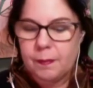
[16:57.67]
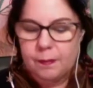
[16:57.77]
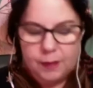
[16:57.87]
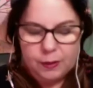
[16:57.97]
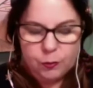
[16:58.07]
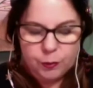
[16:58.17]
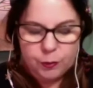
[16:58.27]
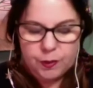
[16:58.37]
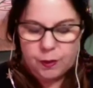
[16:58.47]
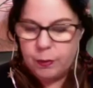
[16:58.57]
So we'll
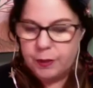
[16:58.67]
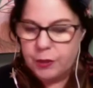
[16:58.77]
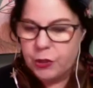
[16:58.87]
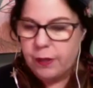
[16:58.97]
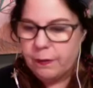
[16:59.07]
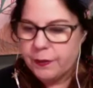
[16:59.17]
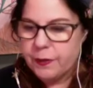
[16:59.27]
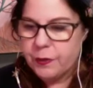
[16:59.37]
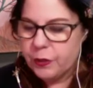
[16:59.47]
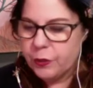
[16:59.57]
see what shifts.
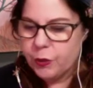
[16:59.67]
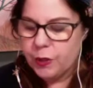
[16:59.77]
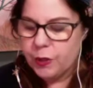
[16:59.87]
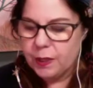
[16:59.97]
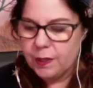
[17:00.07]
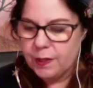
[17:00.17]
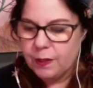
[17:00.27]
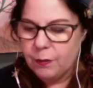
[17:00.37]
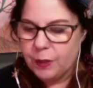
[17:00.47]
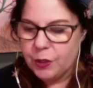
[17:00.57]
It's interesting to
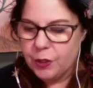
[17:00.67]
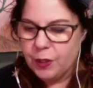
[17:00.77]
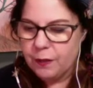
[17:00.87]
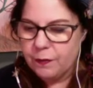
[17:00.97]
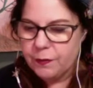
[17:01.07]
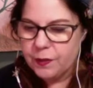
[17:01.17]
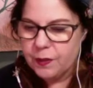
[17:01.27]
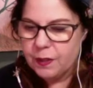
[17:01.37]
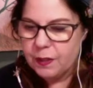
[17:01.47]
see what shifts.